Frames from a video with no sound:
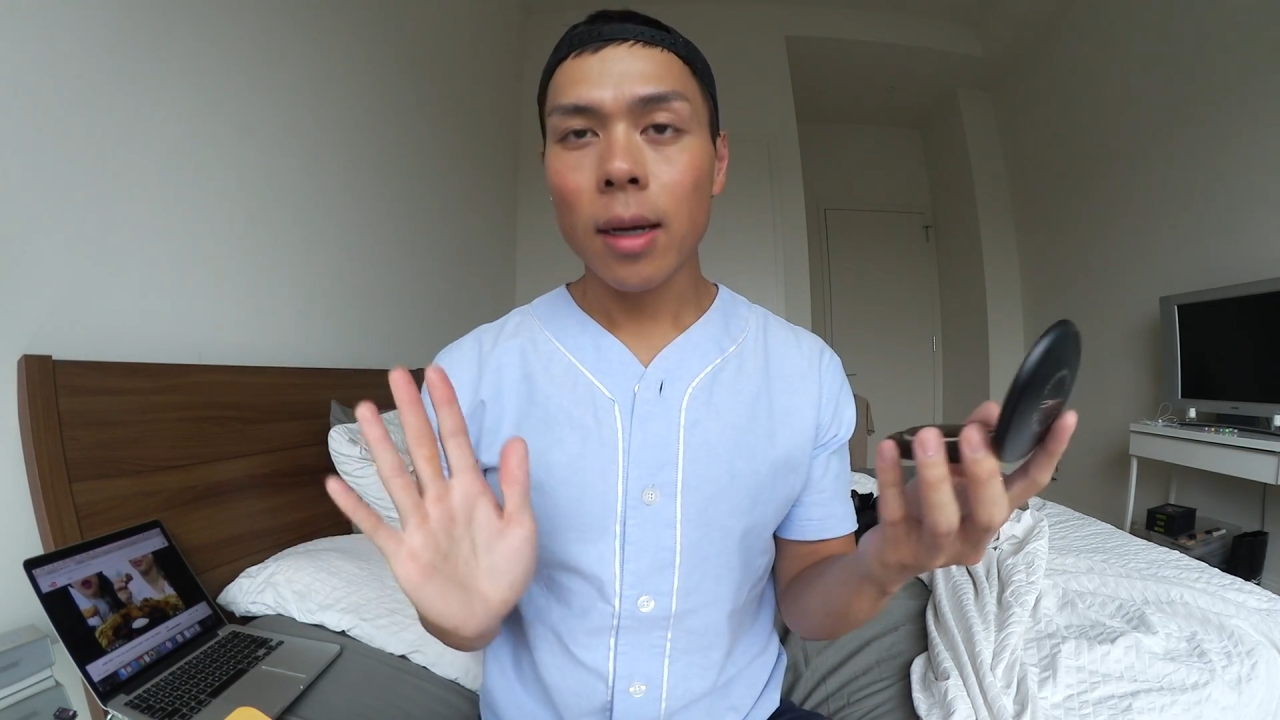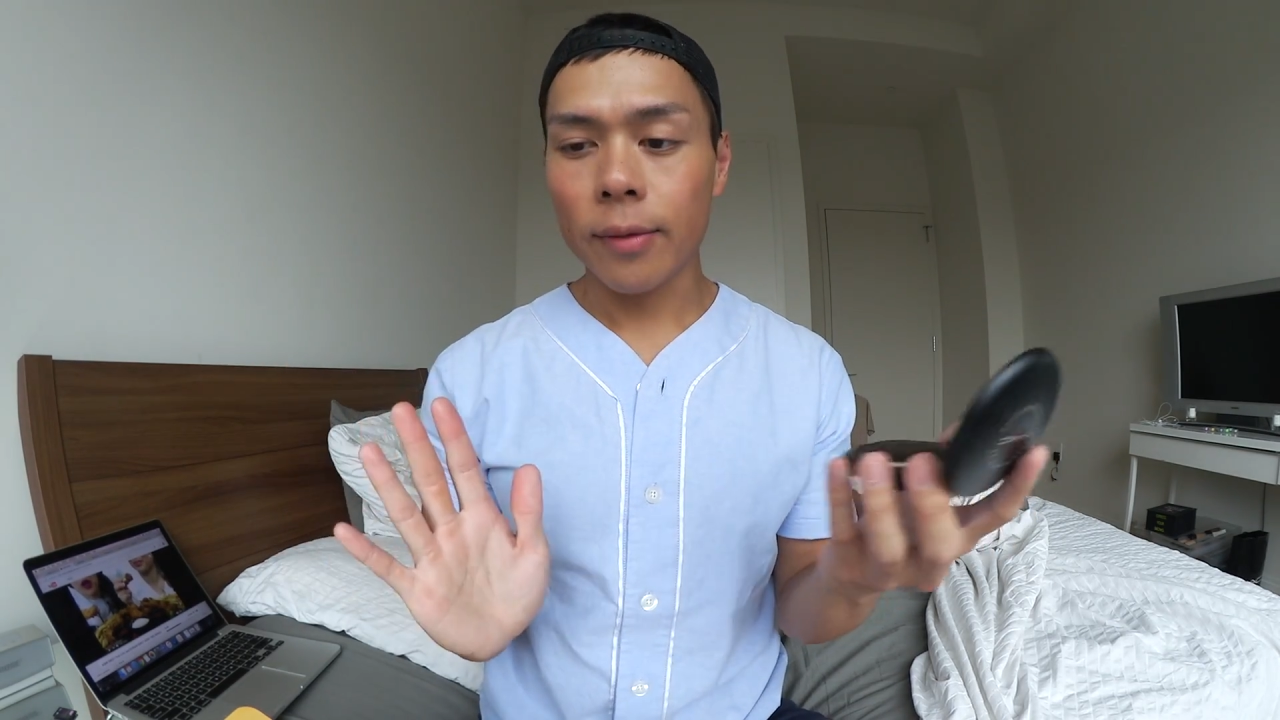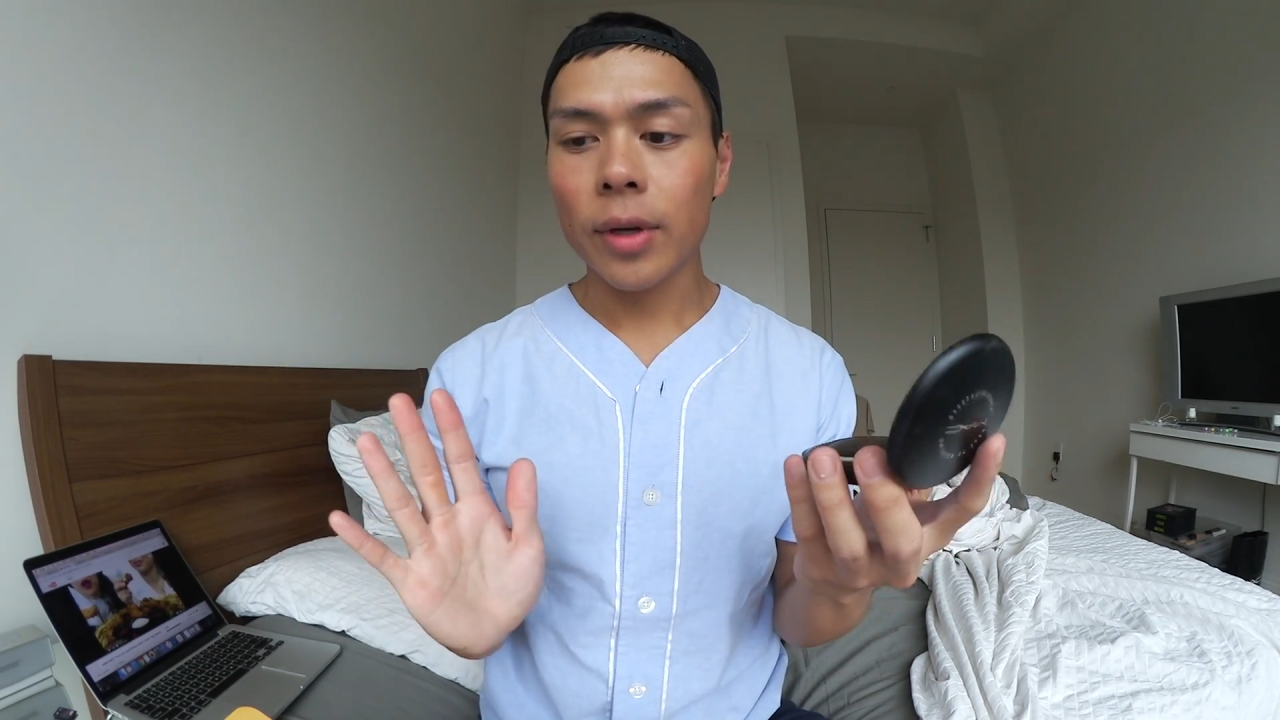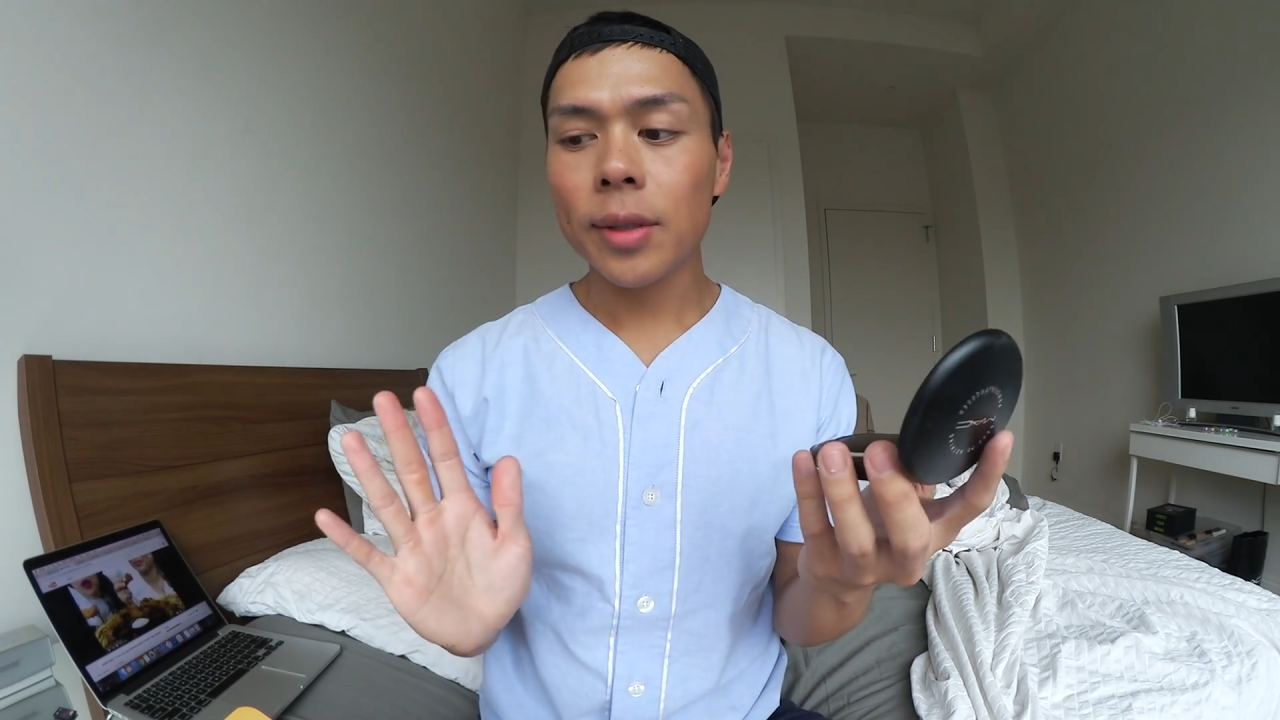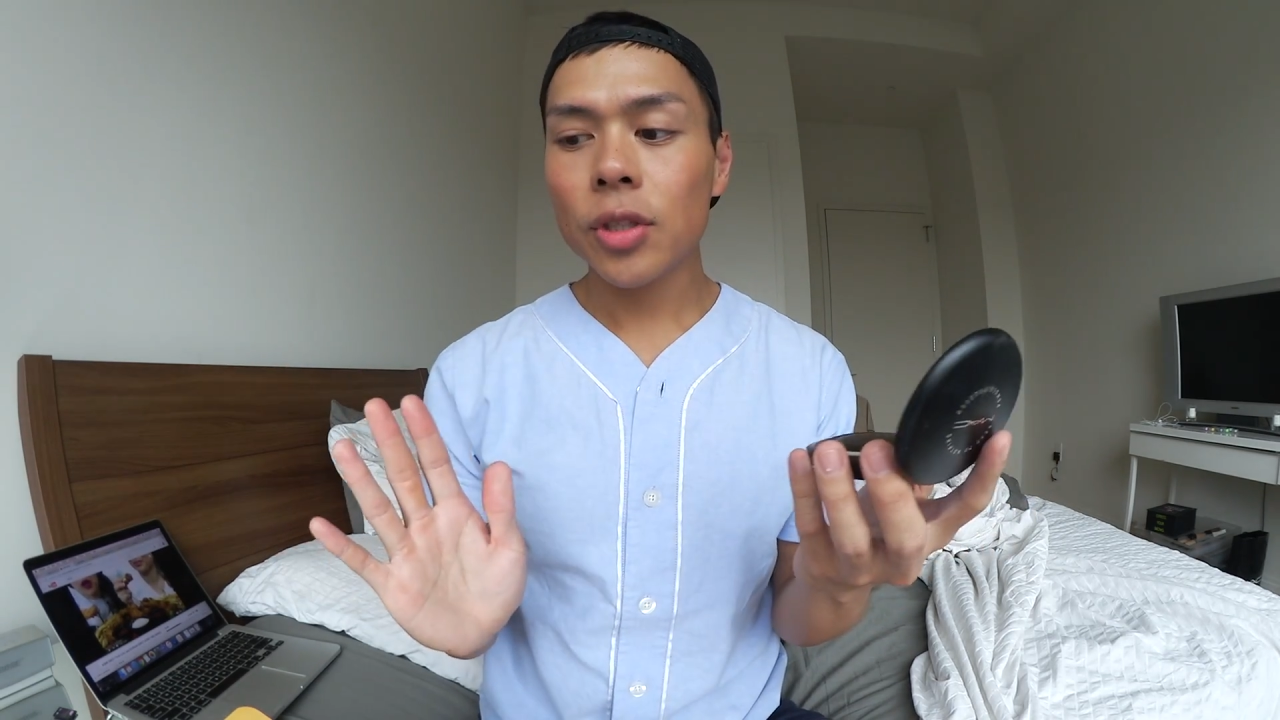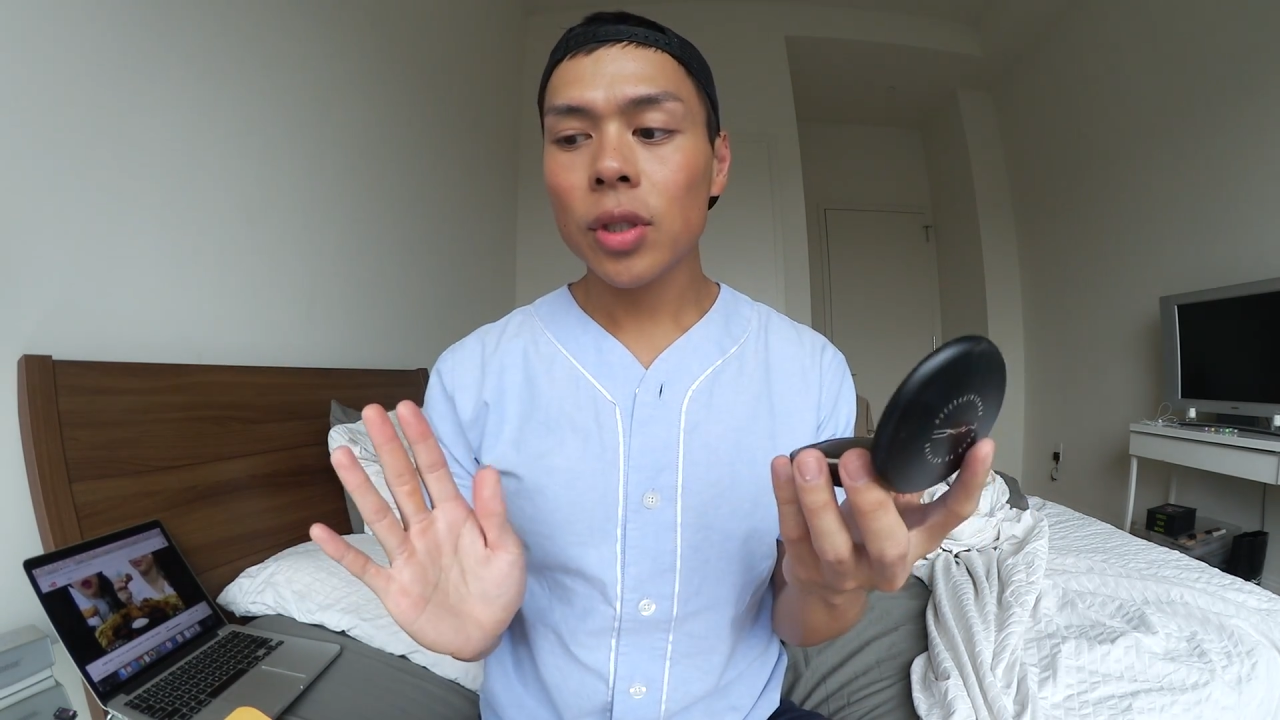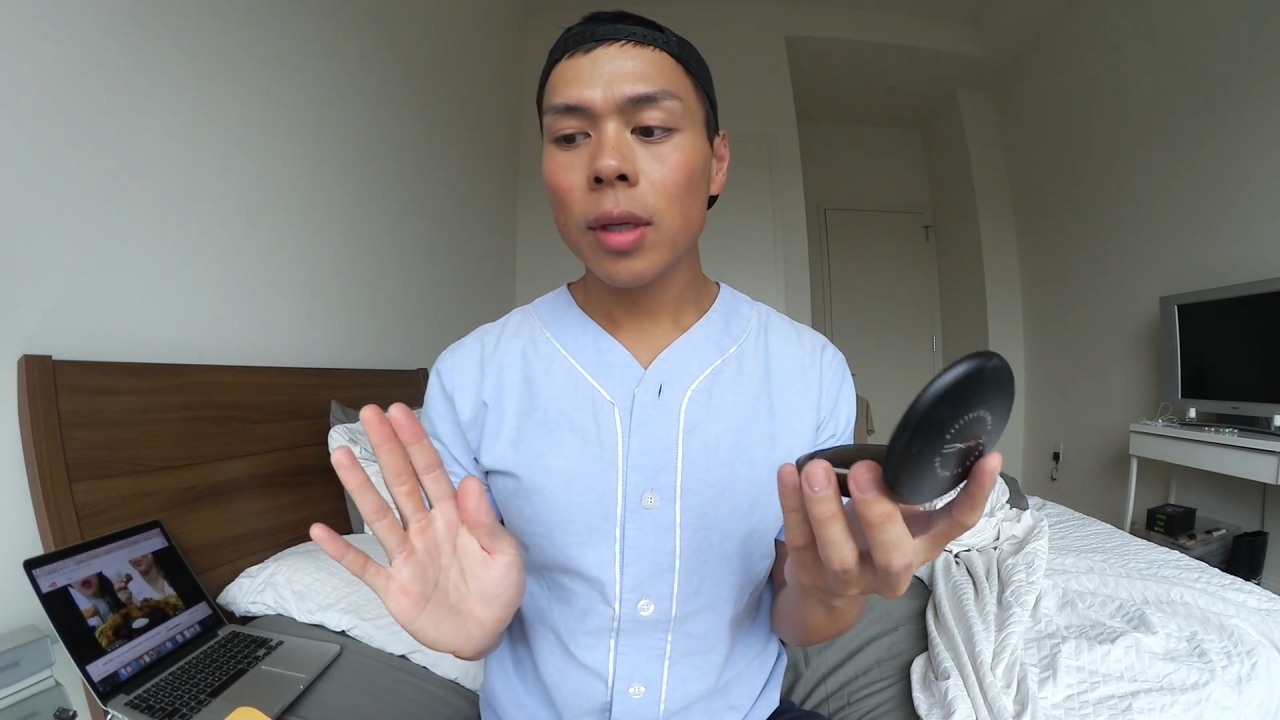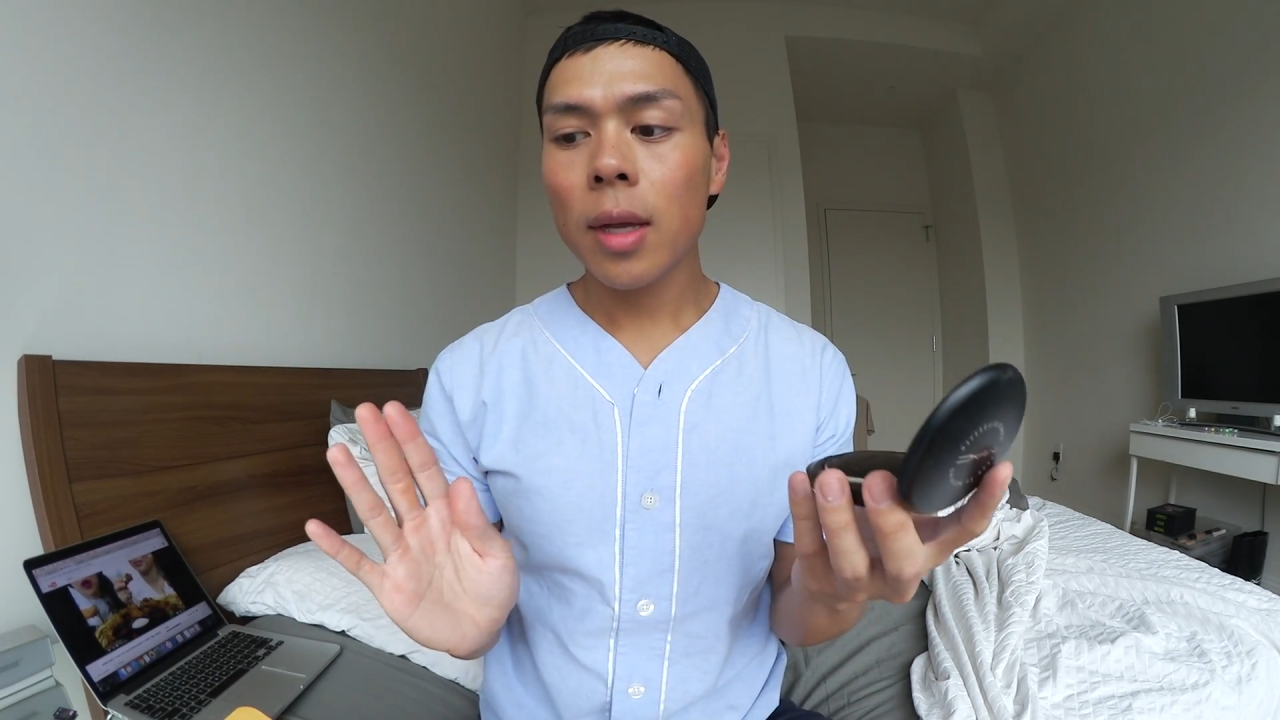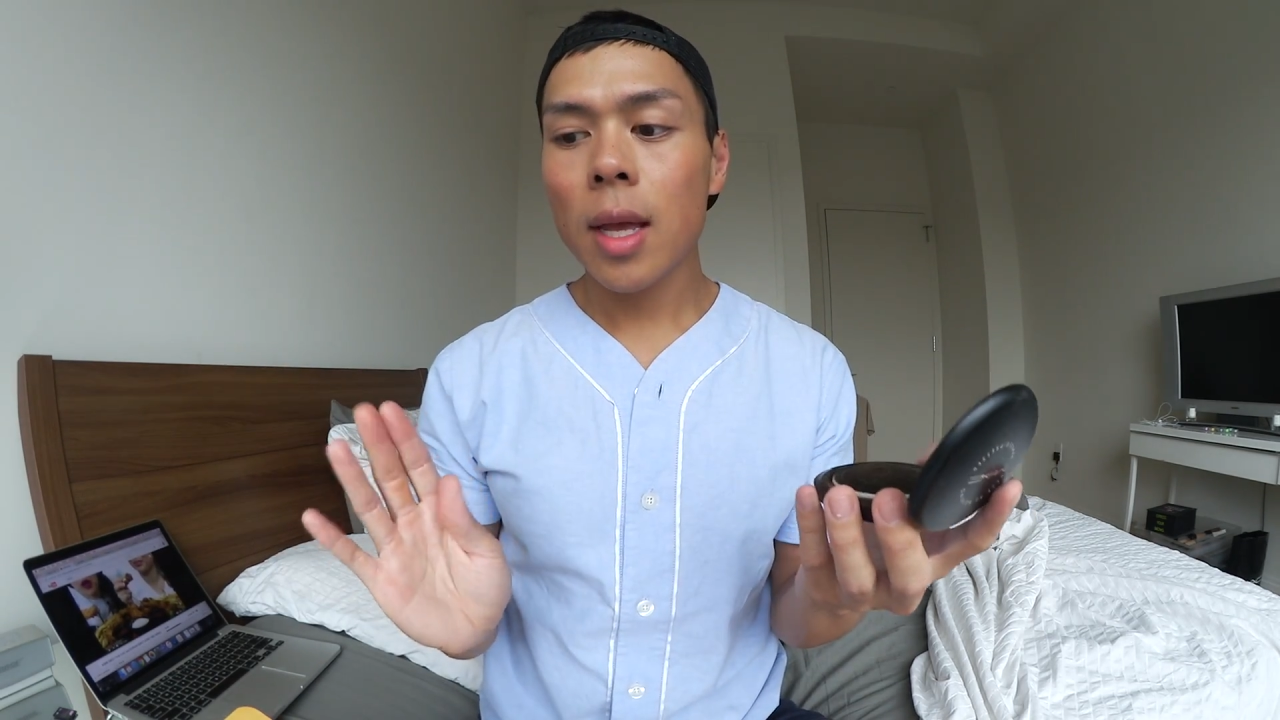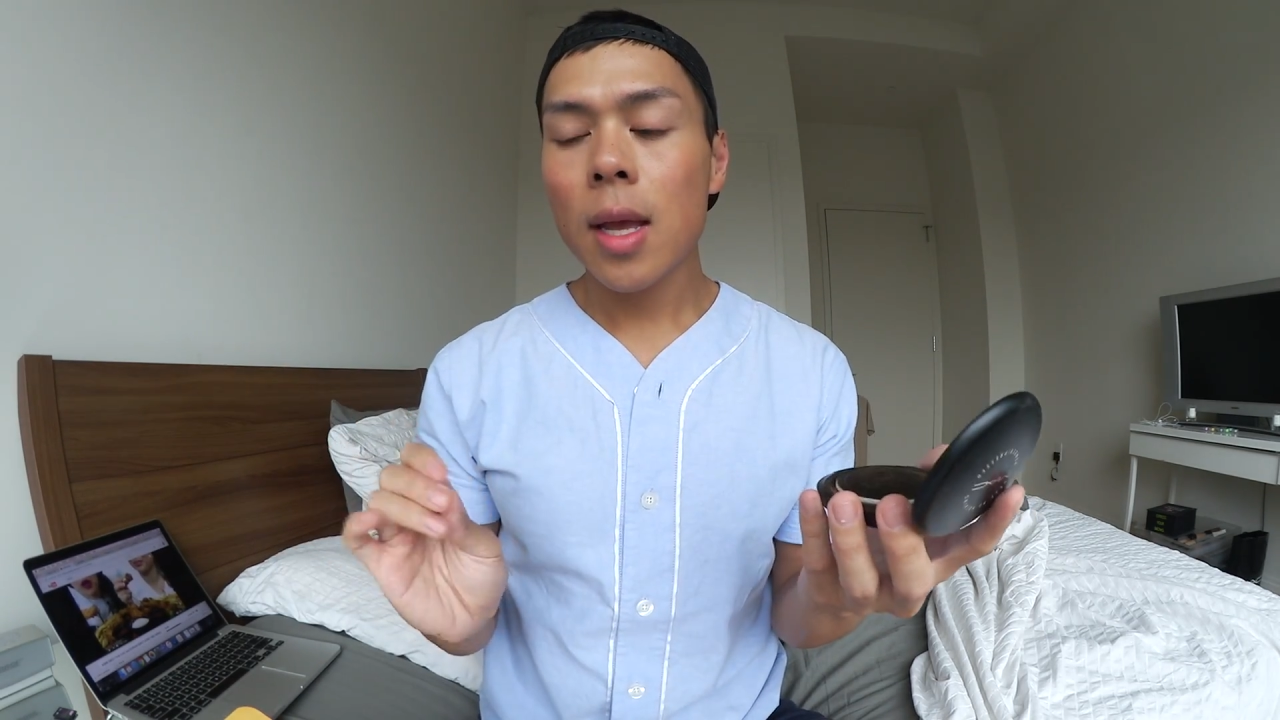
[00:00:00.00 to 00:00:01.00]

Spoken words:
coverage.